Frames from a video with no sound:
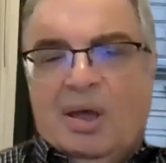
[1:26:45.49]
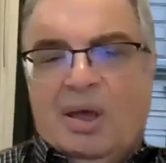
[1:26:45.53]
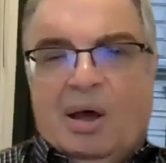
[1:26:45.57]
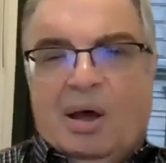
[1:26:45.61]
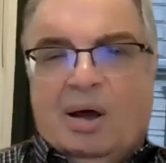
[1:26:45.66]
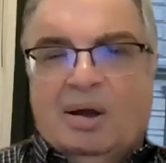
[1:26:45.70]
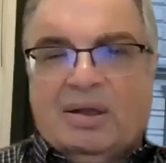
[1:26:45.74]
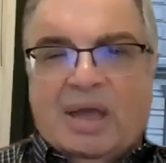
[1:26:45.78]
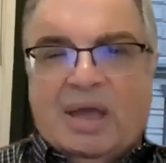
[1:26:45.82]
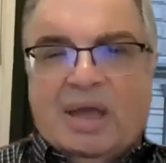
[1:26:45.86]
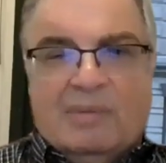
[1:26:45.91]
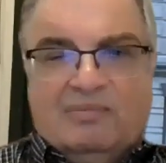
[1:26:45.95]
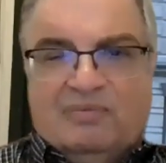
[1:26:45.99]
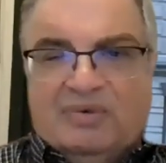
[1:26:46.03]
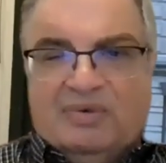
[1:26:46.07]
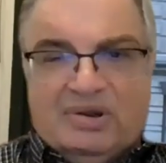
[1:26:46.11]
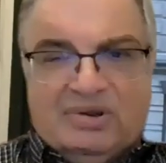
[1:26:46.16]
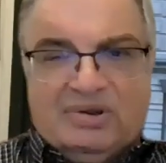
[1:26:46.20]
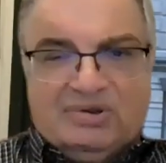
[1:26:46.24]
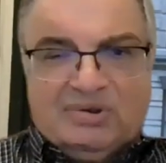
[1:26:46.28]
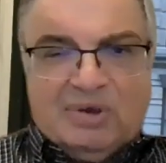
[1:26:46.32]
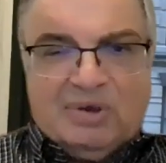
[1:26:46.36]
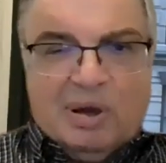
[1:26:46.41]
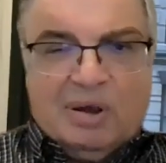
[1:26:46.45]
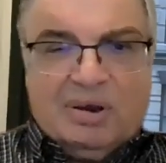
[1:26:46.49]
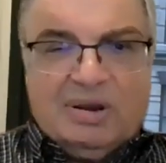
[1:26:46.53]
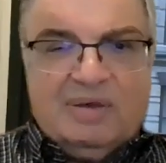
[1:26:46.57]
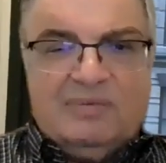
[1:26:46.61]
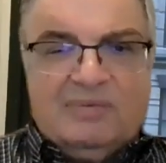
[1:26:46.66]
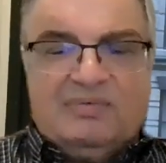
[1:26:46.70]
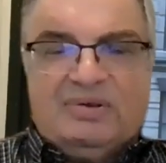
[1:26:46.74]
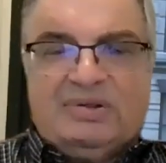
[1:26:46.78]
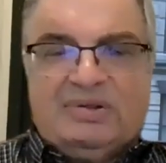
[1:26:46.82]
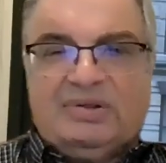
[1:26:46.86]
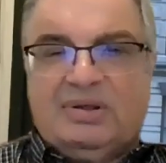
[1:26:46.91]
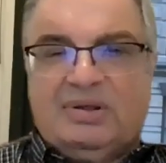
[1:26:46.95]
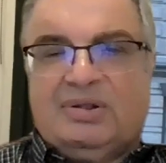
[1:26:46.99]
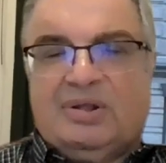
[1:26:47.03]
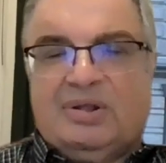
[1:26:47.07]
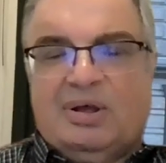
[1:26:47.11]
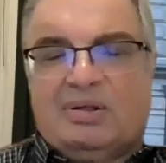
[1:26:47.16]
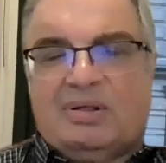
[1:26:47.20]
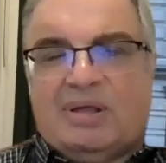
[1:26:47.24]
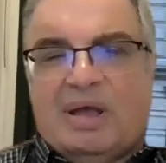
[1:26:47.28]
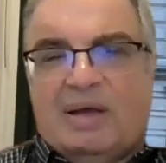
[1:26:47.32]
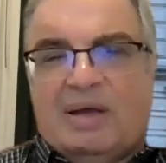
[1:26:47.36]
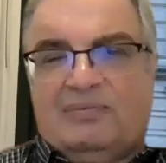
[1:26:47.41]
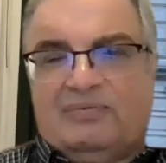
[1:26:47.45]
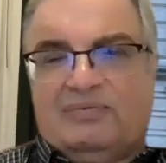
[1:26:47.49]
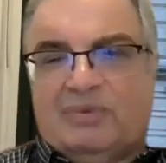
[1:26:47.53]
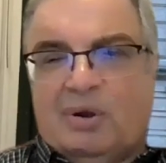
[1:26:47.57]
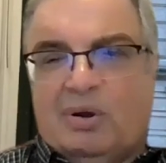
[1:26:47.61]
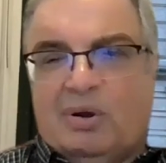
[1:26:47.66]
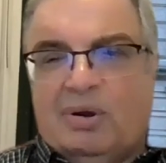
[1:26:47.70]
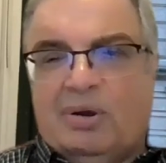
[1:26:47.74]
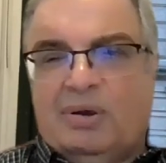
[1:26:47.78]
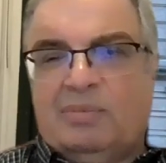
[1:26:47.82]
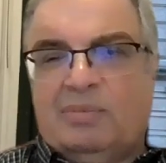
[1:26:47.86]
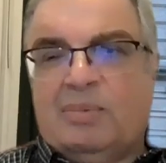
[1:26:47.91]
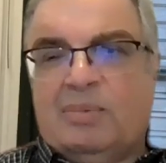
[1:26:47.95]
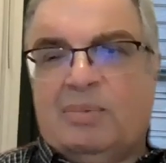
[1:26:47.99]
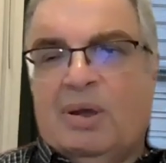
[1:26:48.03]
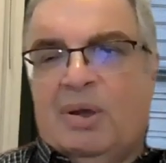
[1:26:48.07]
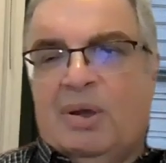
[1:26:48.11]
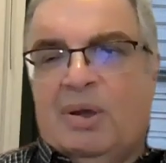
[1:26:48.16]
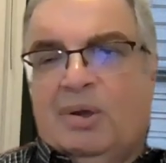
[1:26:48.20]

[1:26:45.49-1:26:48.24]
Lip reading: I am very sorry we did not have time